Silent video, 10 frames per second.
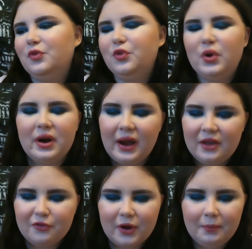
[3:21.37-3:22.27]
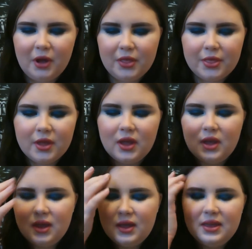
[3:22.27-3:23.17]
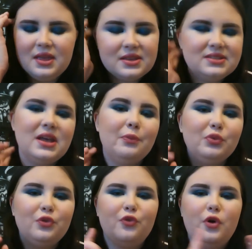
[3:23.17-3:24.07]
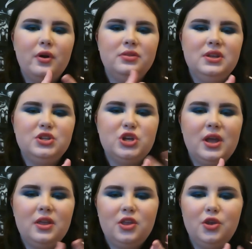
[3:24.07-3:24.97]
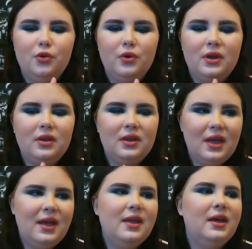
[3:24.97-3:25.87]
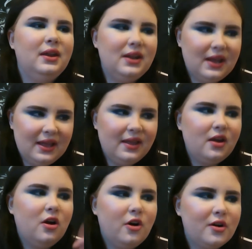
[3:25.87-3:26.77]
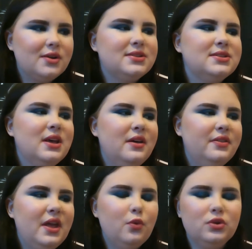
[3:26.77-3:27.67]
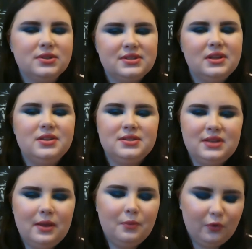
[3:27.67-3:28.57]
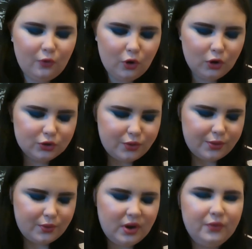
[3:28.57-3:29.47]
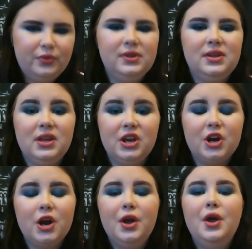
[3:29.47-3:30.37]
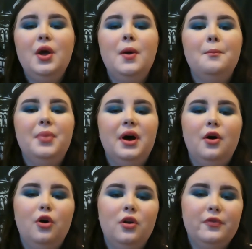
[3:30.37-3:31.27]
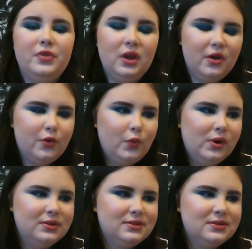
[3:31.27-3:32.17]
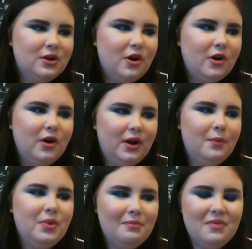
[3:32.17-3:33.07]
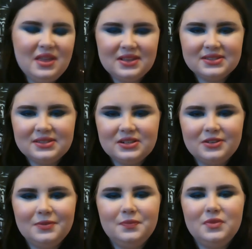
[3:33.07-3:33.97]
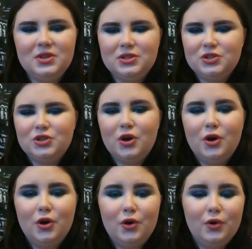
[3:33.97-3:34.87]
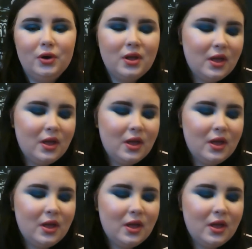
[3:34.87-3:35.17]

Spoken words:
for every month, except for the J, Q, K, and A cards. They will stay the same all throughout the year, but all of the other ones are gonna be mixed. So